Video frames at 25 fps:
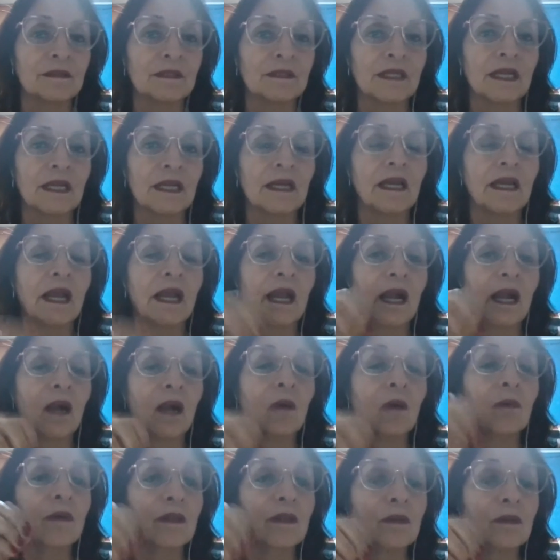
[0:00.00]
Yeah,
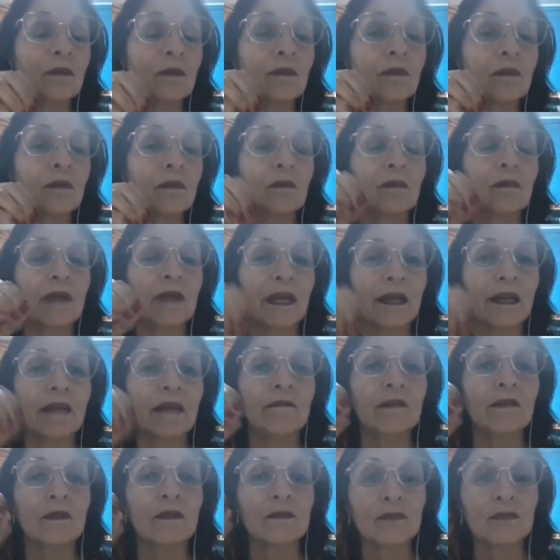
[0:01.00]
how we are
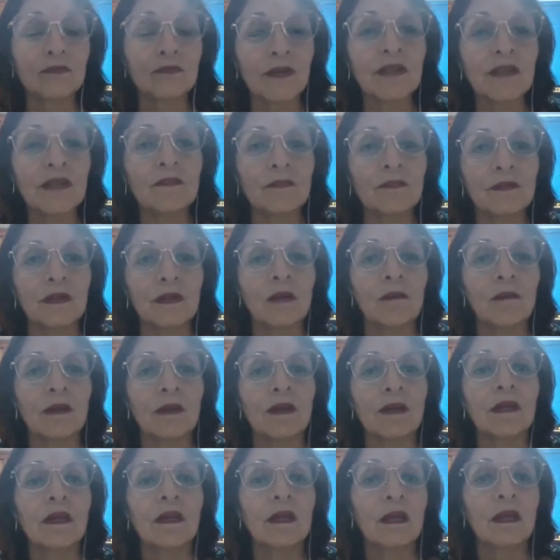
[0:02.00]
able to fight for our
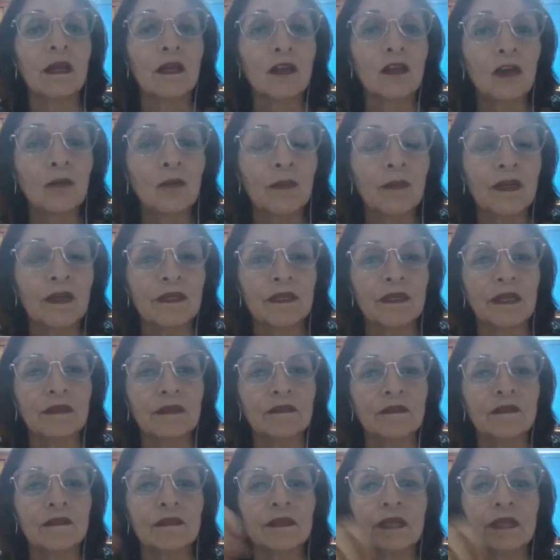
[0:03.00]
human
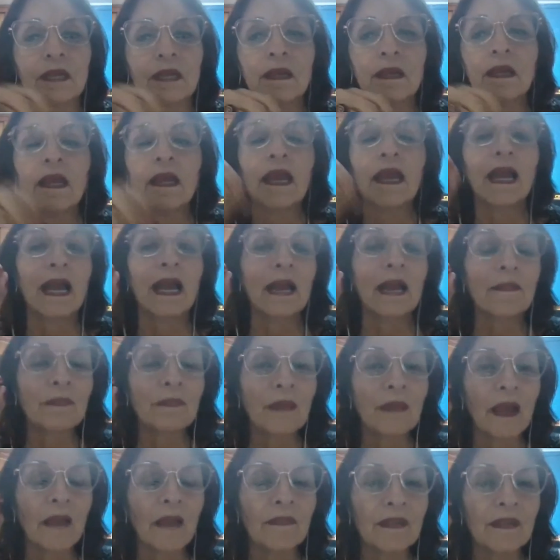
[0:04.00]
rights. Yeah, and
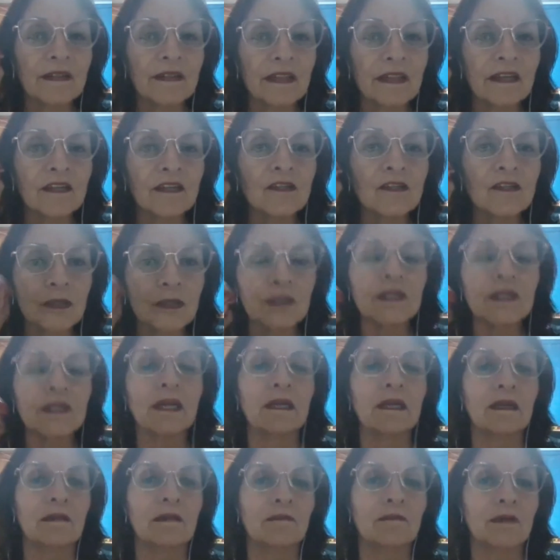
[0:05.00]
at the territorial
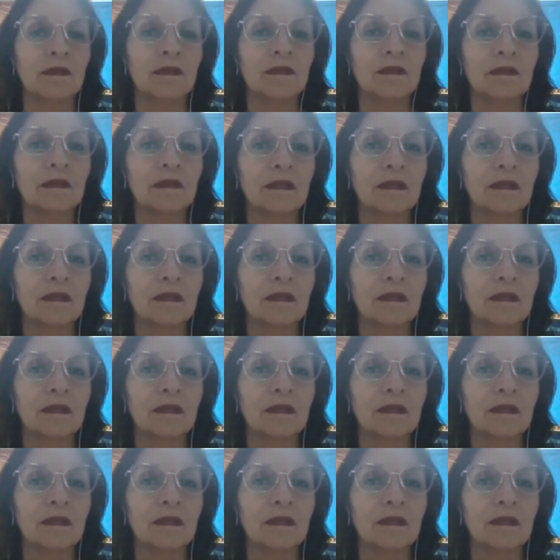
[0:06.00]
level